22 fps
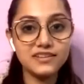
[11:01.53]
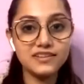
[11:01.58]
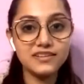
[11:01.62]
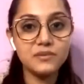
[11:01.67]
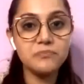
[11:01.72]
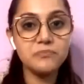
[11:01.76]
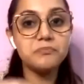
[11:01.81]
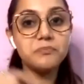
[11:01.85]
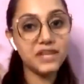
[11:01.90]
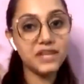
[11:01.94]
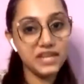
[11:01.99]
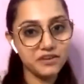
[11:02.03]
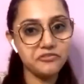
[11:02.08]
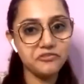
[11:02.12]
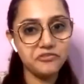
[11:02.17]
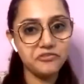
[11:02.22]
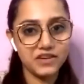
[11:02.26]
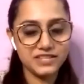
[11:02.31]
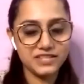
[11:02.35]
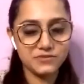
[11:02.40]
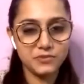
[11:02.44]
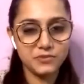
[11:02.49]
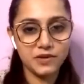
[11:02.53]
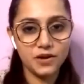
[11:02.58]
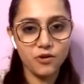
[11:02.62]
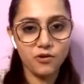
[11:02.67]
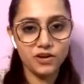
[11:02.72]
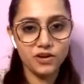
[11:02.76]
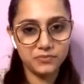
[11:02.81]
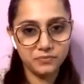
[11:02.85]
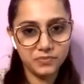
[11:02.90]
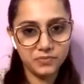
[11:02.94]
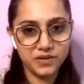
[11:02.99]
the peak phase. We
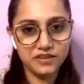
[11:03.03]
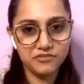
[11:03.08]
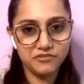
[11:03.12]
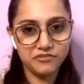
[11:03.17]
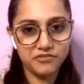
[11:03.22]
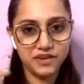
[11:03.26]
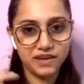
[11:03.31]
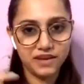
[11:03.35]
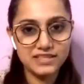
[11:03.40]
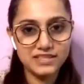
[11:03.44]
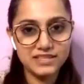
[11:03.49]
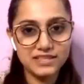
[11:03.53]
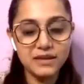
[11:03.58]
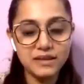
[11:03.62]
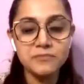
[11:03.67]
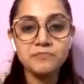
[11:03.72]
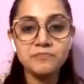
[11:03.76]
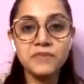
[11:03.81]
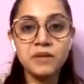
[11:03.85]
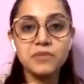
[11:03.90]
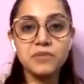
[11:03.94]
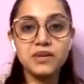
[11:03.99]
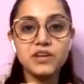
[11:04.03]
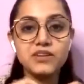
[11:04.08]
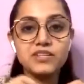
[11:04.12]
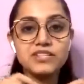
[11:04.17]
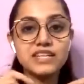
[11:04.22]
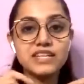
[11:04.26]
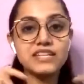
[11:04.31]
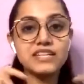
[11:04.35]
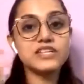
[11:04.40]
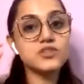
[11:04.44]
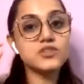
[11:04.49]
call it peak phase
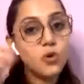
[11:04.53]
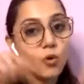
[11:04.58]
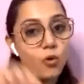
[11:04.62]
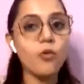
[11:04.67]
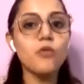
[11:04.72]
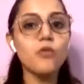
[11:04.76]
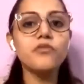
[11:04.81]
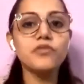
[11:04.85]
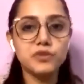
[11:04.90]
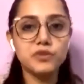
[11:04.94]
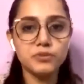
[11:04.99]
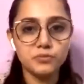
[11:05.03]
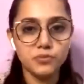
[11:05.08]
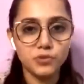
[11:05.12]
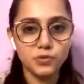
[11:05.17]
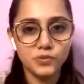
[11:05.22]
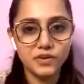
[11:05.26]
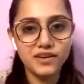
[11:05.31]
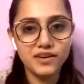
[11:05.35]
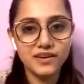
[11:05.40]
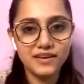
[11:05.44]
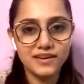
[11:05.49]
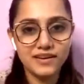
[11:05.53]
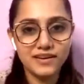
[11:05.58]
because it is over the moon.